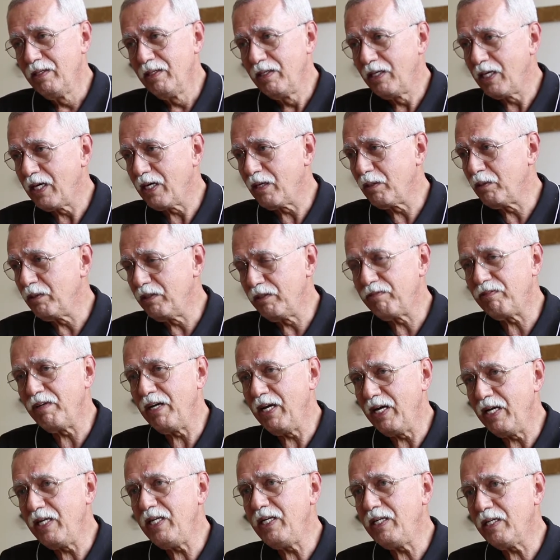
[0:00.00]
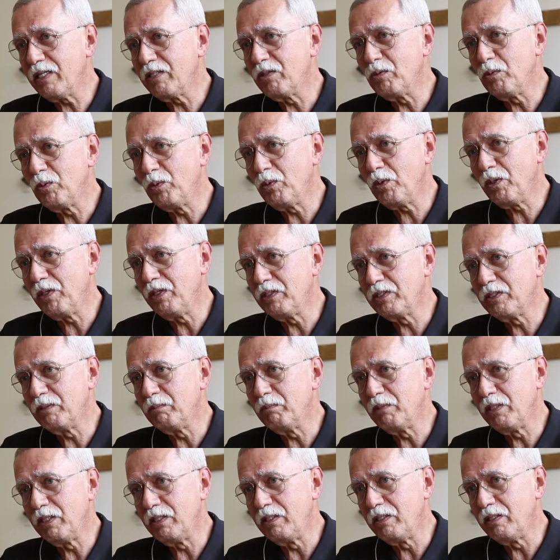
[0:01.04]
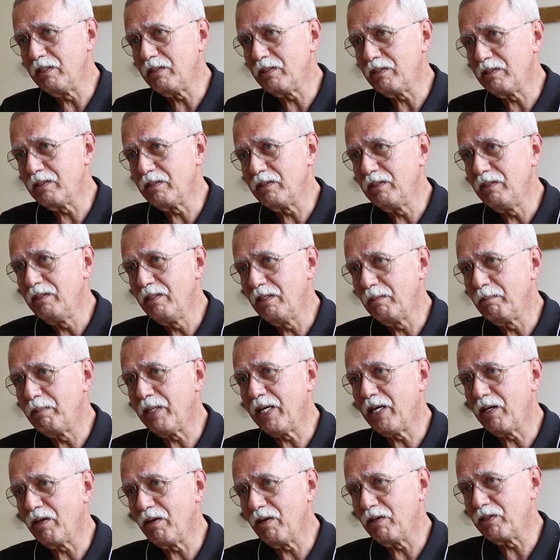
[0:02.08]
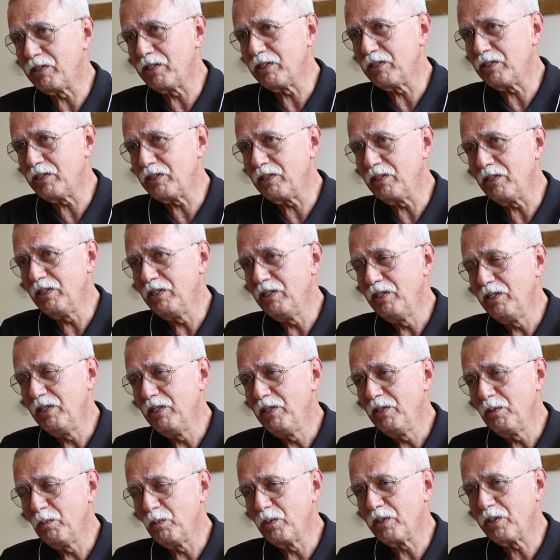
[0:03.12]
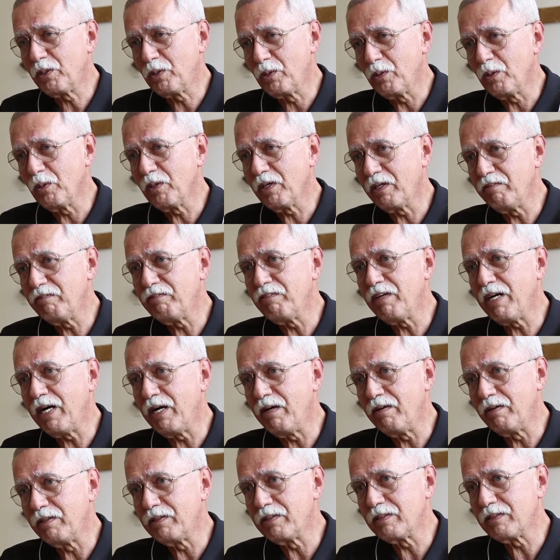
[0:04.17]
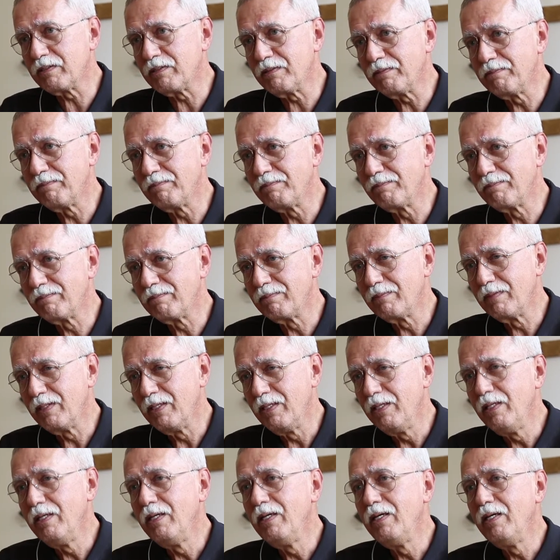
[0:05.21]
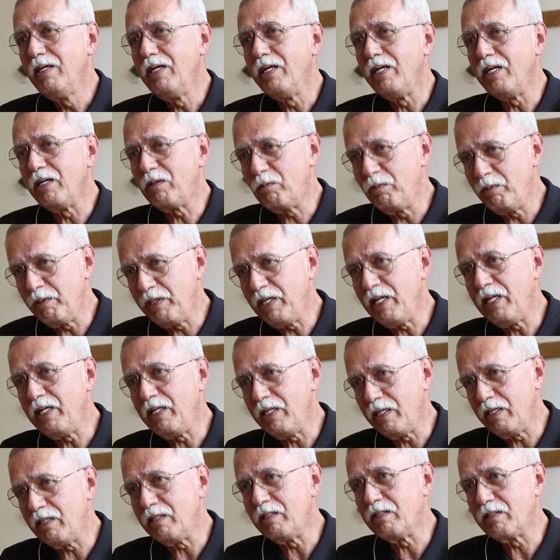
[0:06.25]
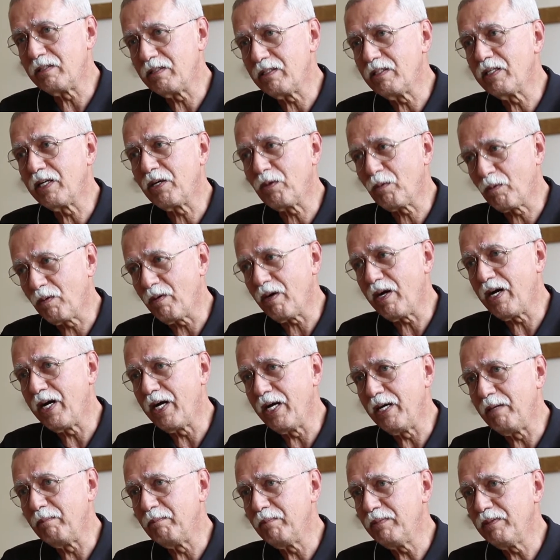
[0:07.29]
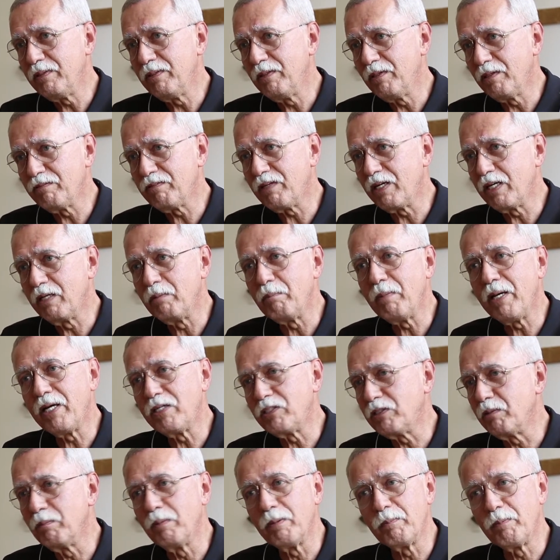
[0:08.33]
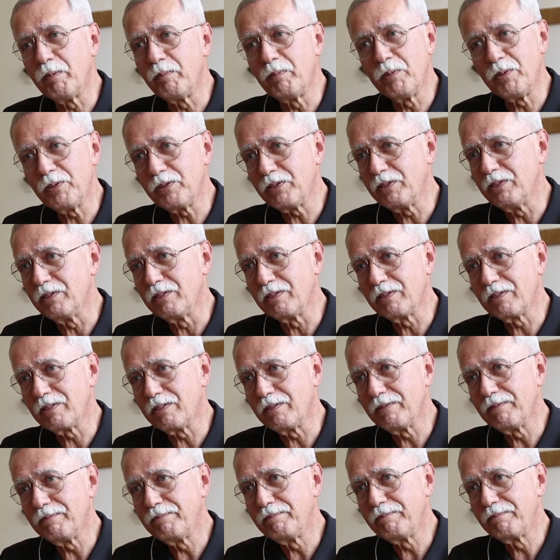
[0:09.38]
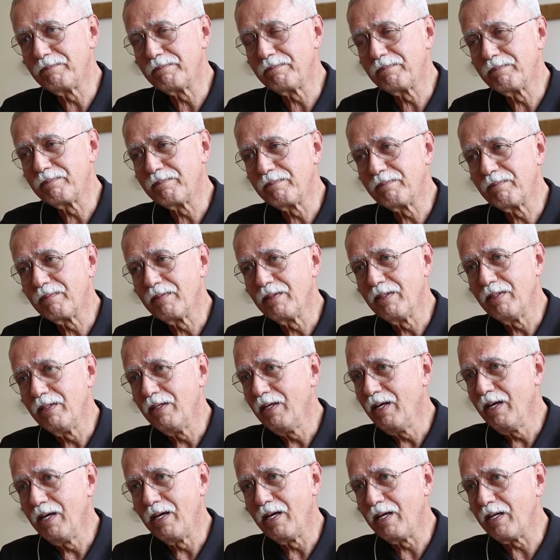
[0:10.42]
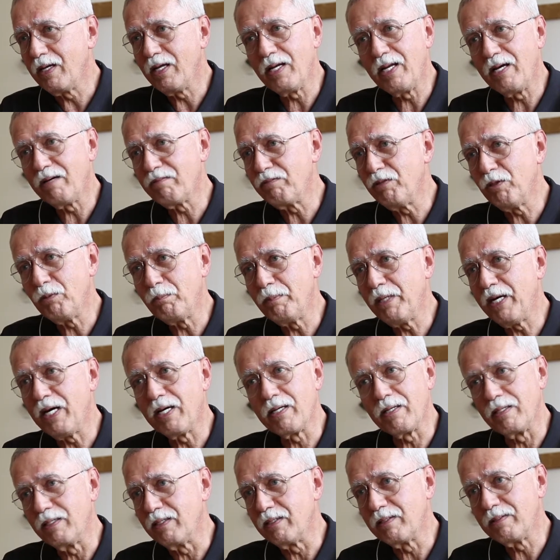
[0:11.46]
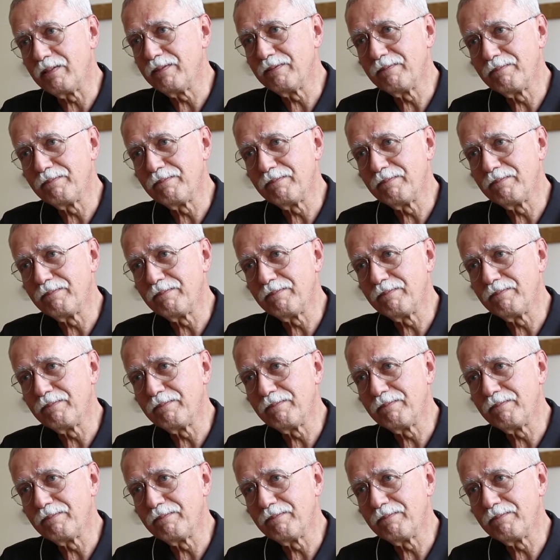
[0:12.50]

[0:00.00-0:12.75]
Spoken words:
Now, if any other organism did this, a biologist would call it a virus. It really is a crime of unimaginable proportions. And I'll have no part in it.